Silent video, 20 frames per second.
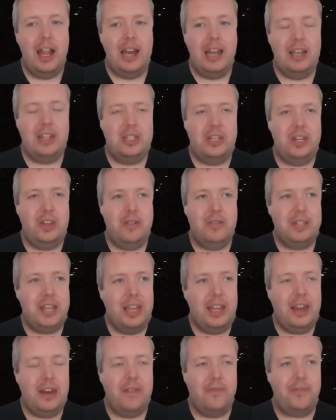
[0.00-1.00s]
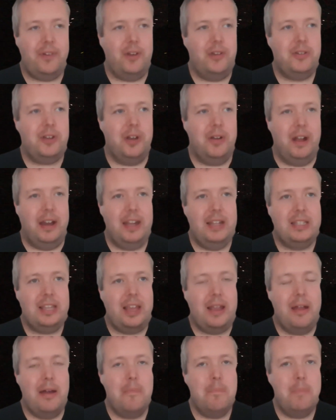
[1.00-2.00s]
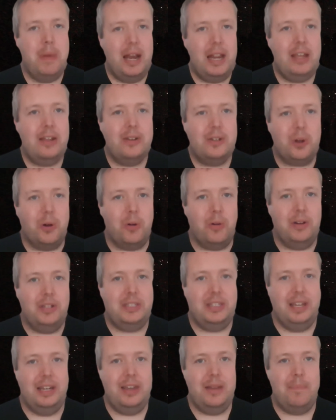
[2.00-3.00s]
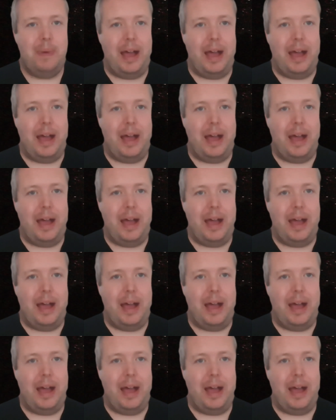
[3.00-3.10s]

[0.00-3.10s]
literally you're taking a photo and there's like a million tourists in the